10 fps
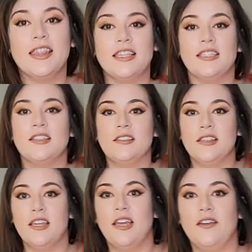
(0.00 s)
This is
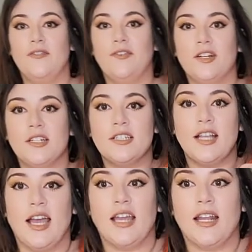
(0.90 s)
the first
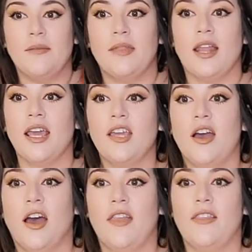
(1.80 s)
item that I
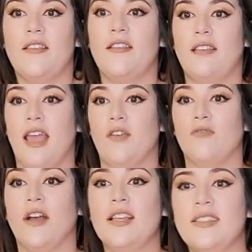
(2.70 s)
got. This is a
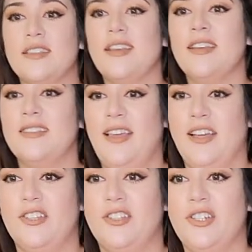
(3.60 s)
rust
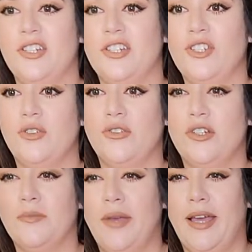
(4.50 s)
textured
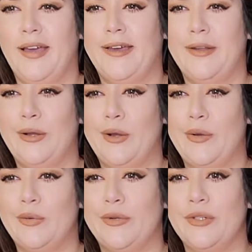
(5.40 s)
shoulder pad
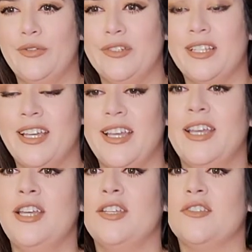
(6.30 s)
ruched
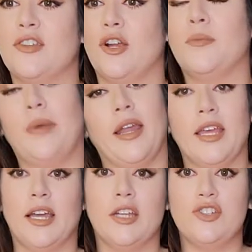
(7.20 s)
skirt
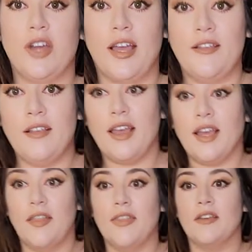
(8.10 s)
bodycon dress. I
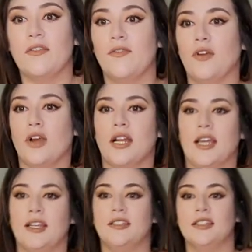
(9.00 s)
got this for
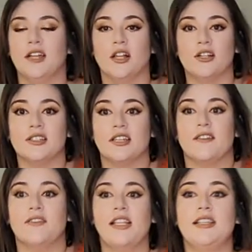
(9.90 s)

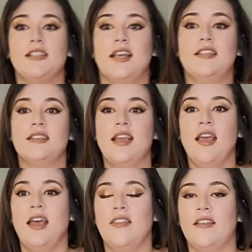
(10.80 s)
$19.50
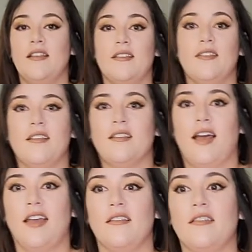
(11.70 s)
and this is in the
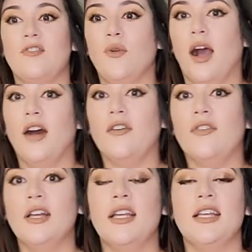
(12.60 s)
size 12